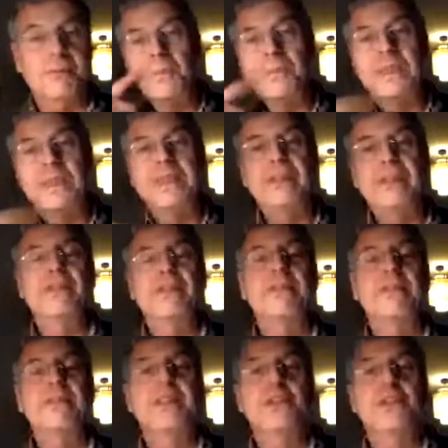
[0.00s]
This is a
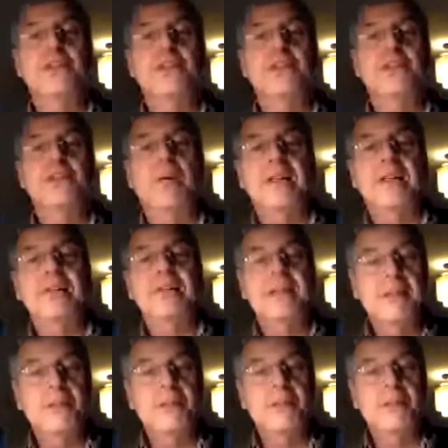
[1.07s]
very wise
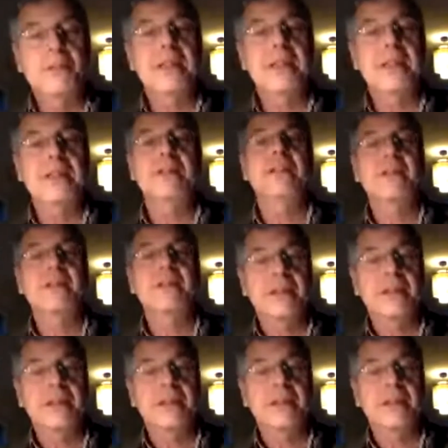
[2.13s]
statement, and
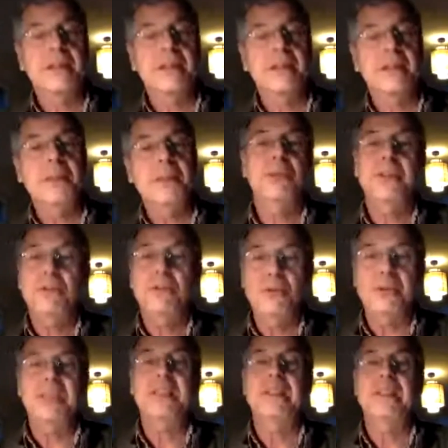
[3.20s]
it can be done.
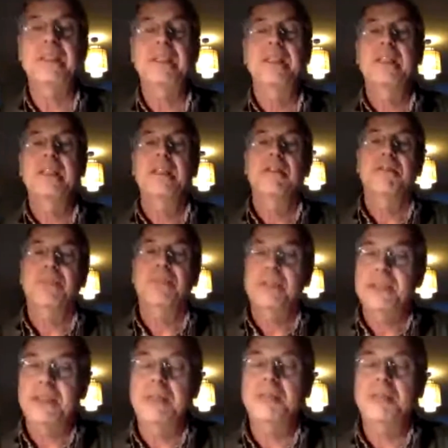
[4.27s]
For
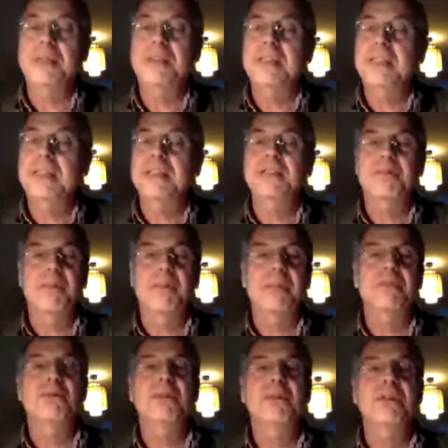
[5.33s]
example, in the case of
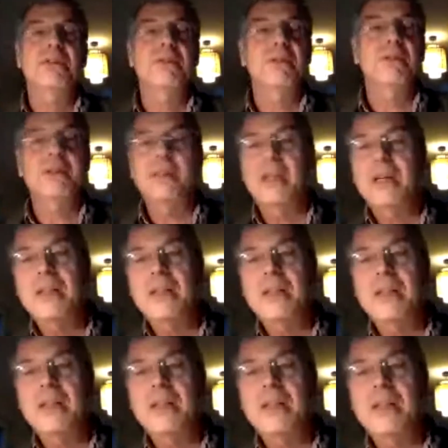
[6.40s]
malnutrition, in a
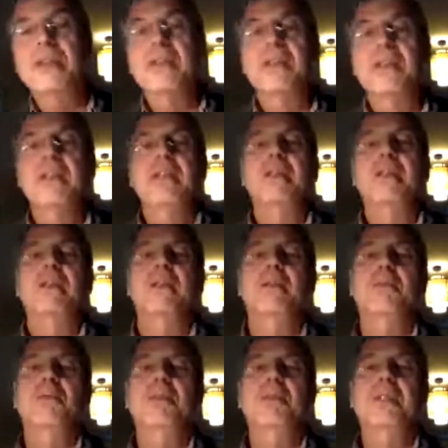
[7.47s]
large
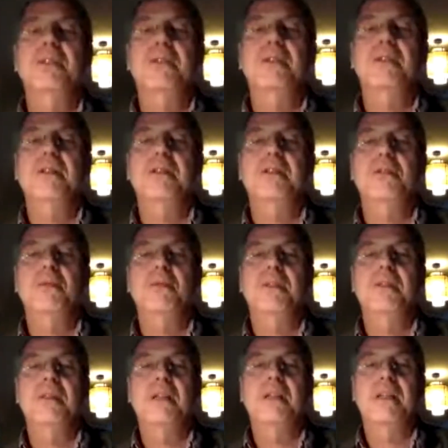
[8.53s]
with
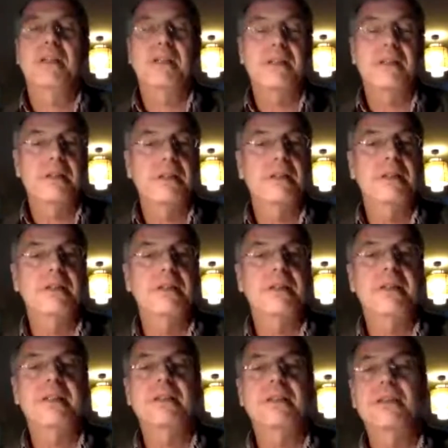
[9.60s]
other centers
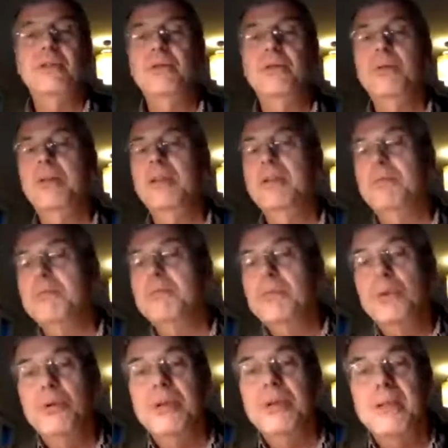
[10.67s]
who are good at
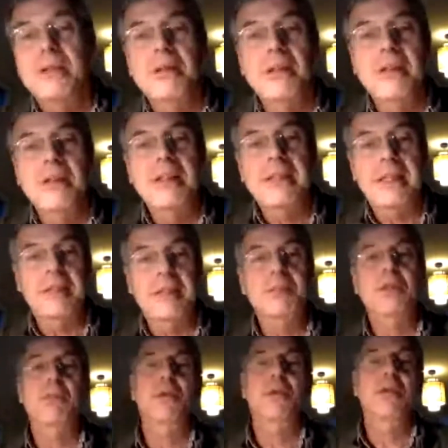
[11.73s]
climate
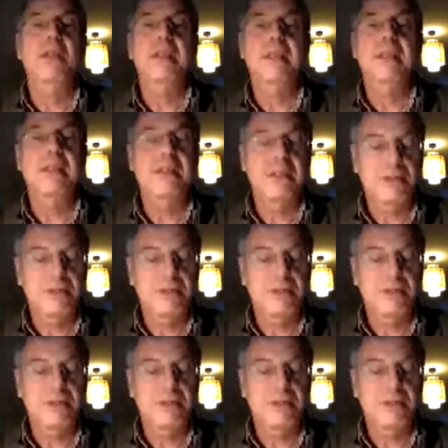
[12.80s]
modeling and so forth.